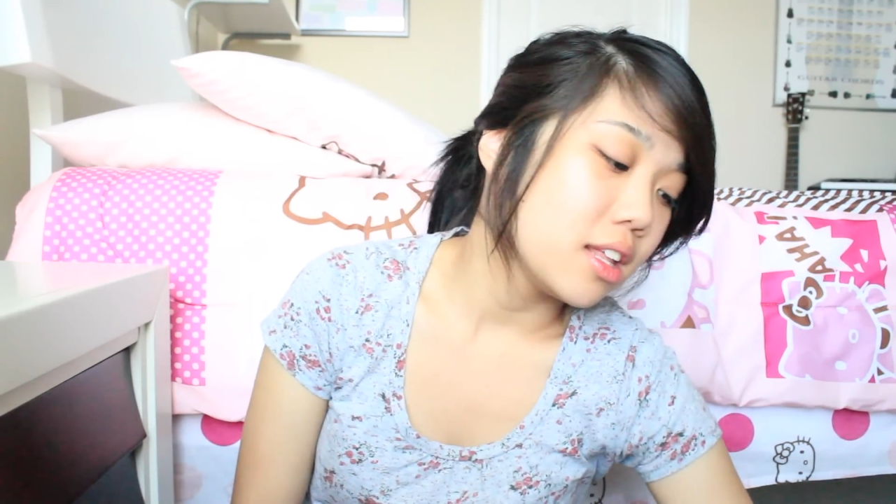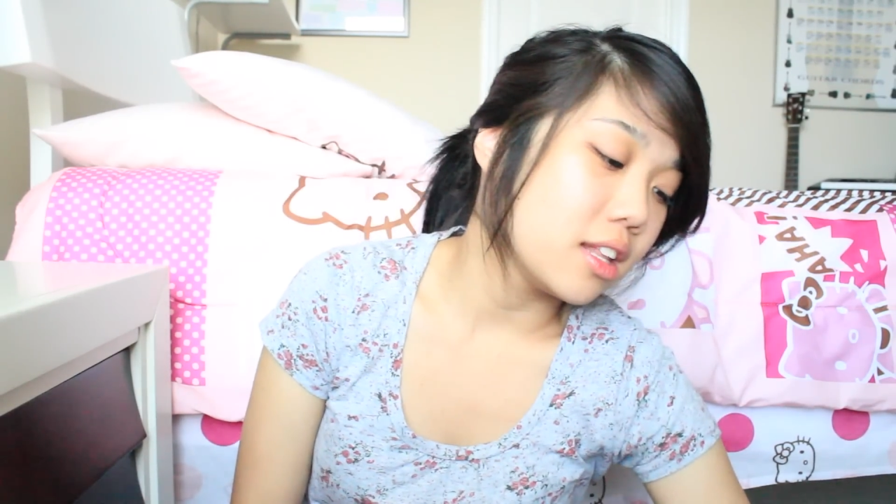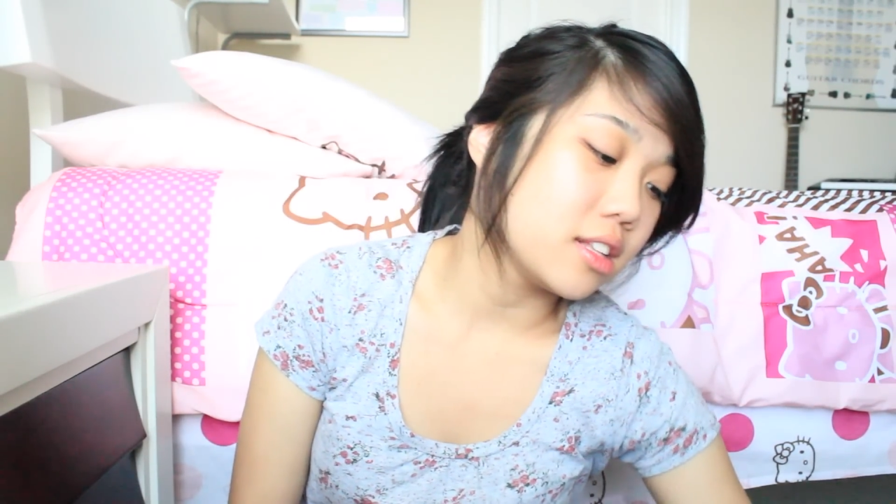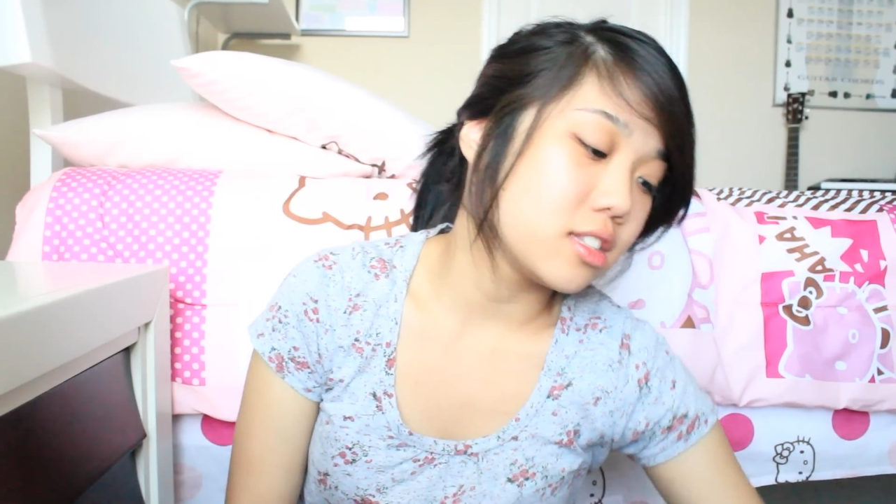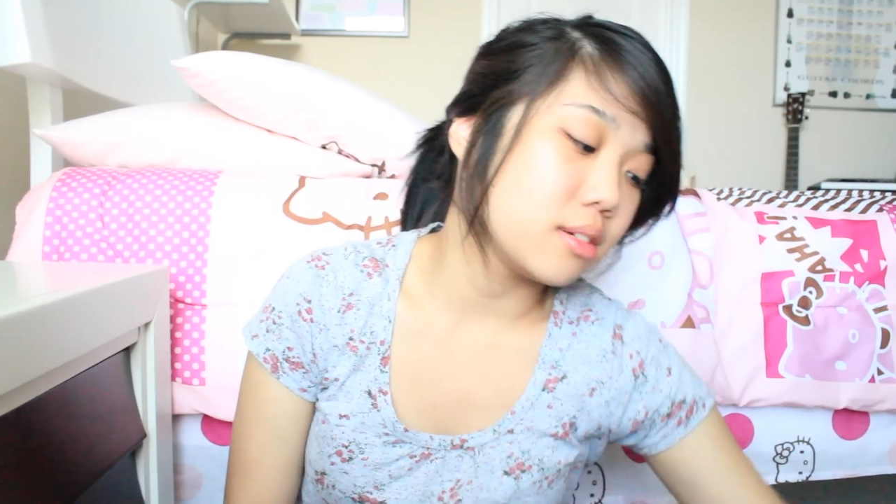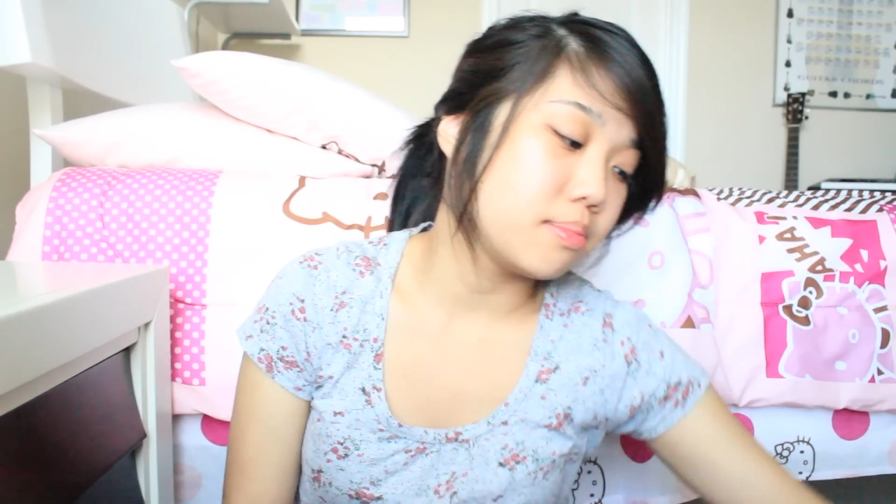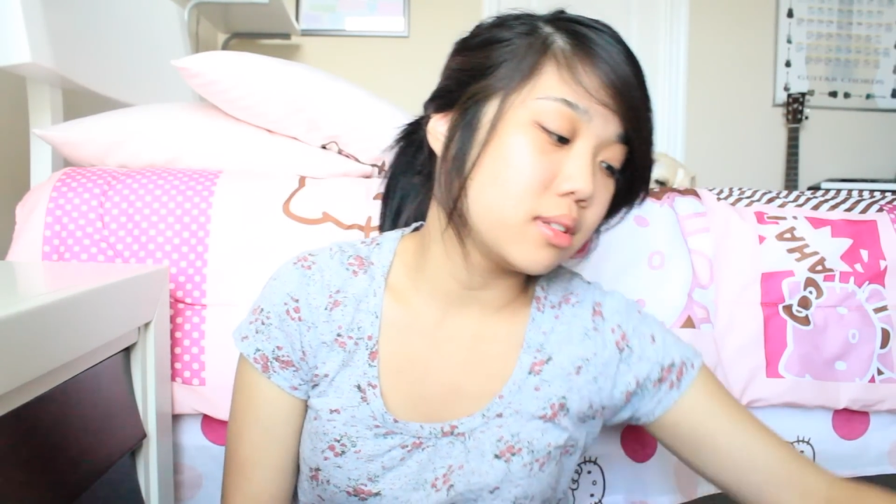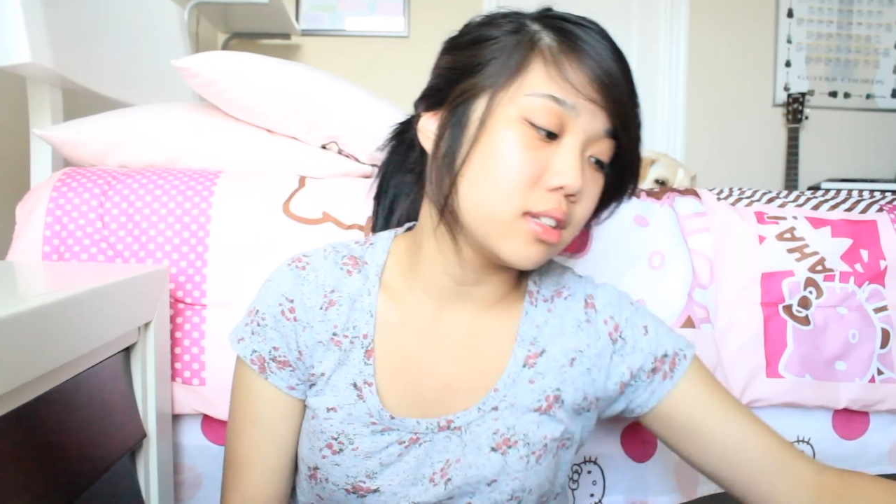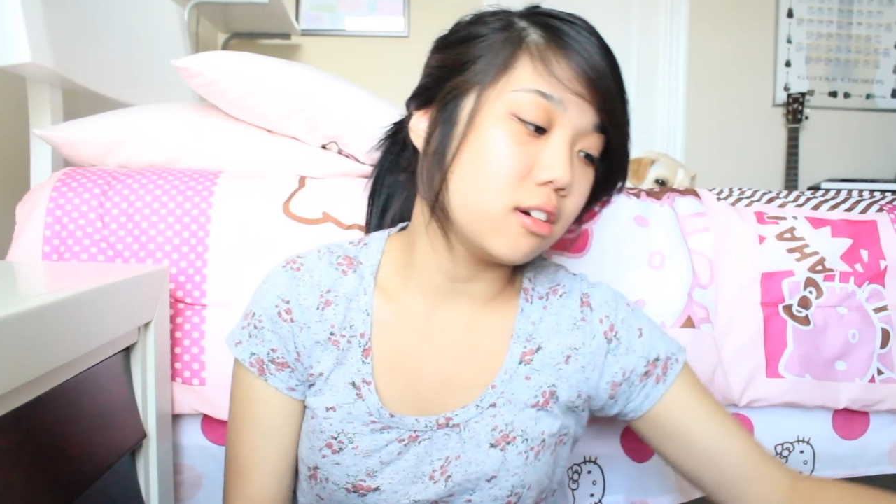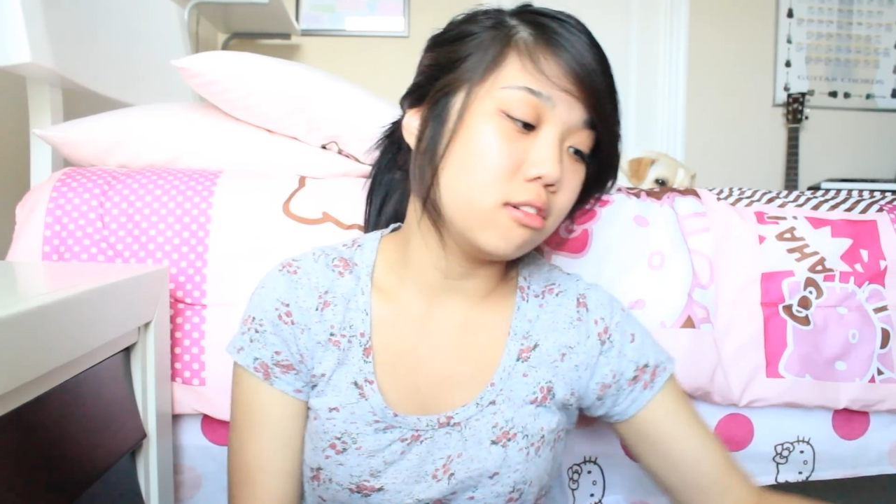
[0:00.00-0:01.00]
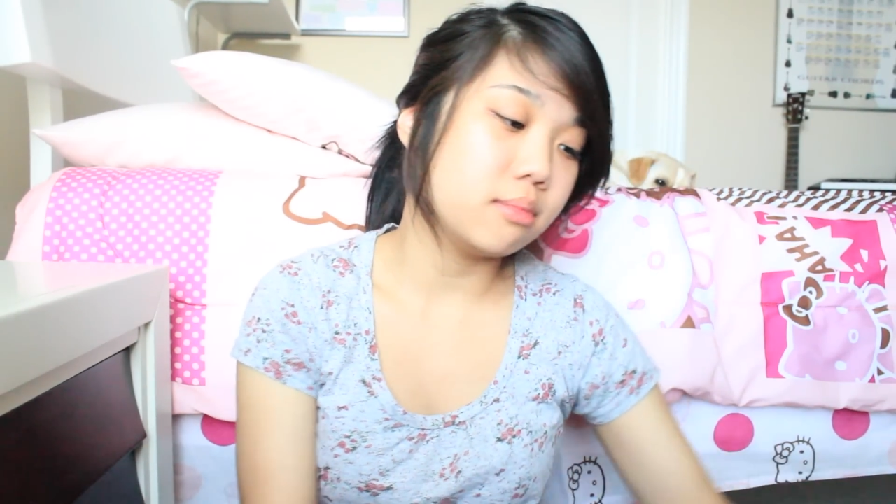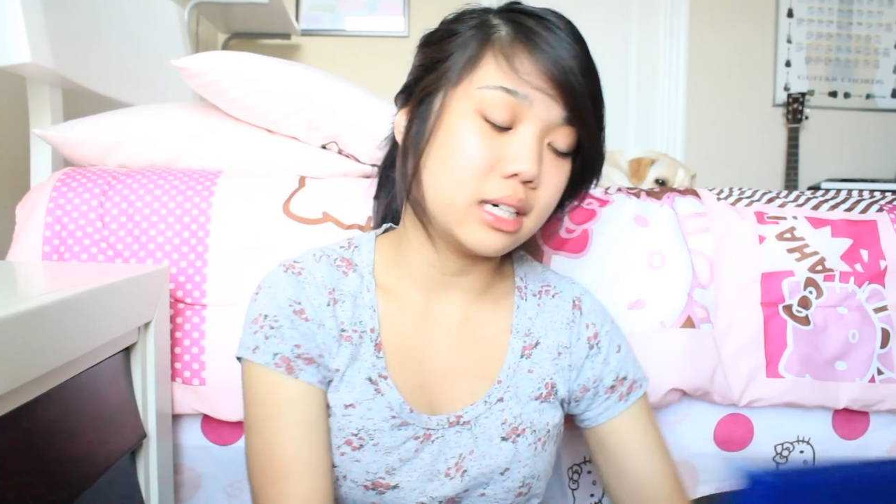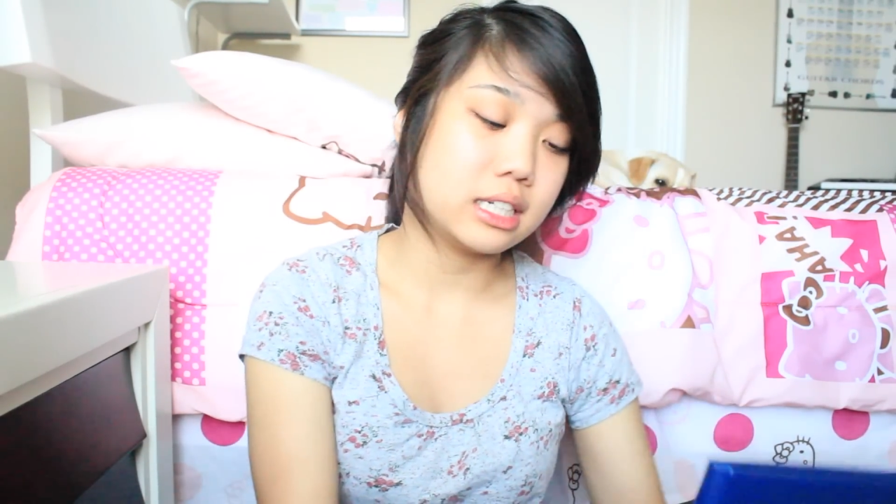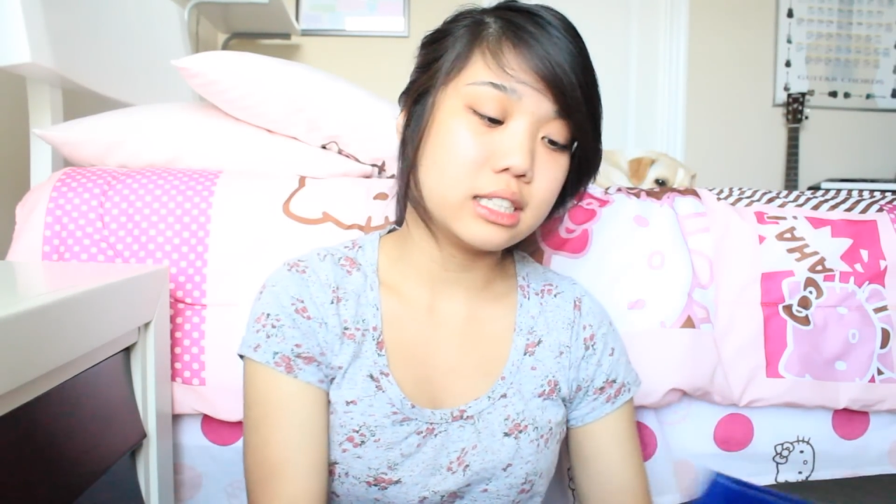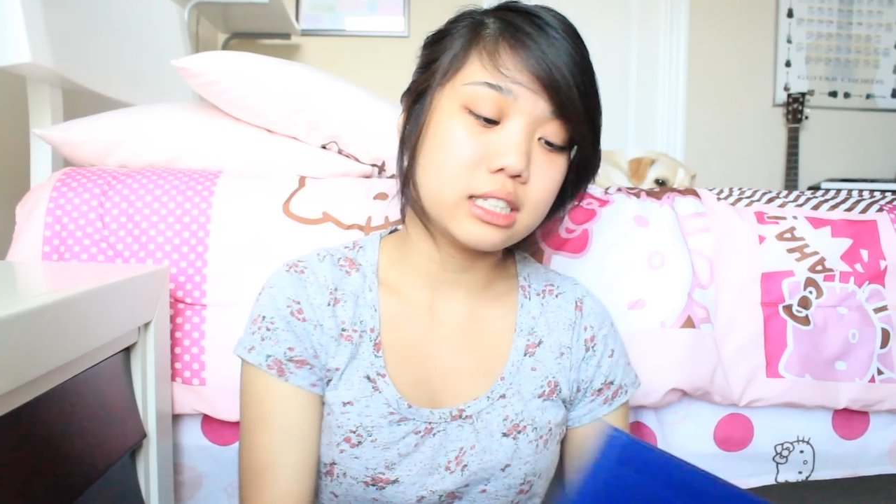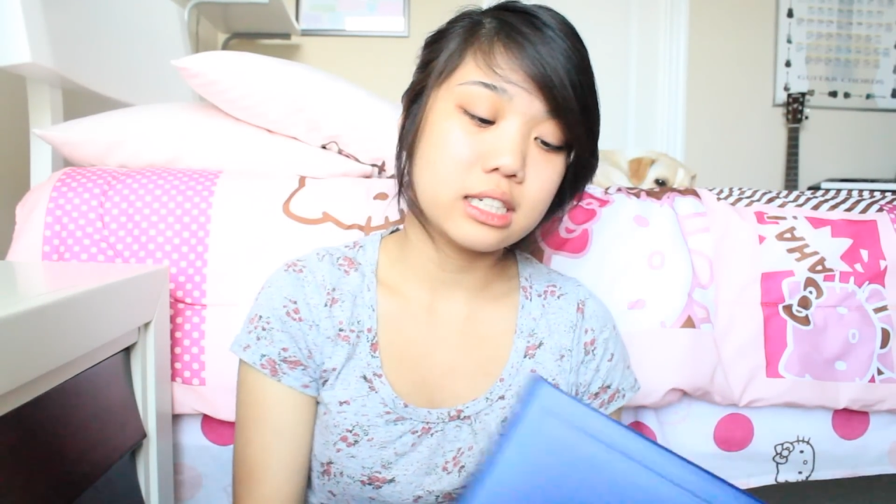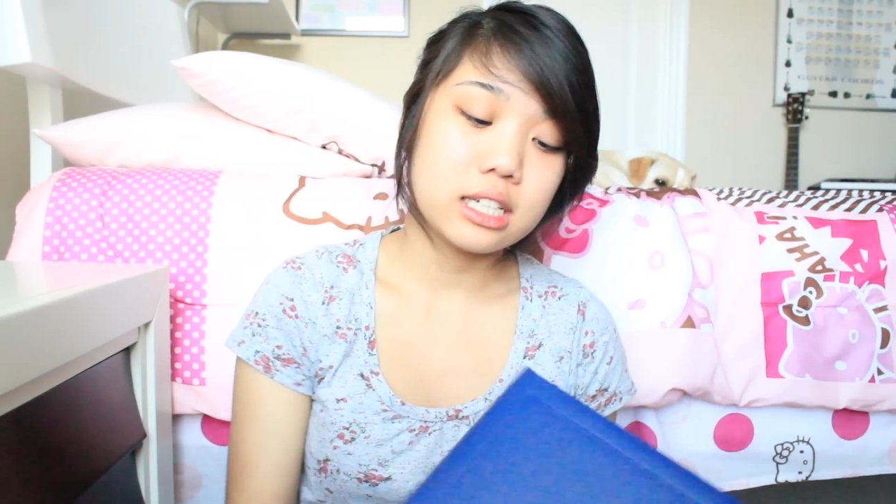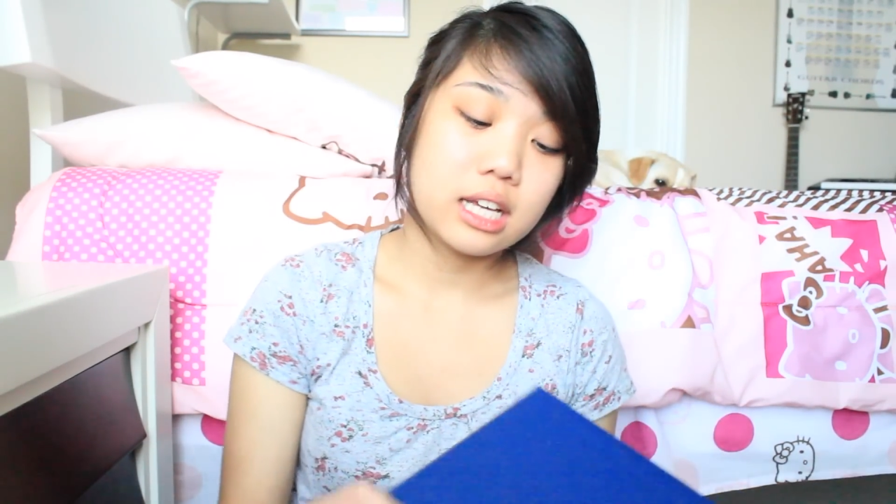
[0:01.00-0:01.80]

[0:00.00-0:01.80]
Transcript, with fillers: the diplomas.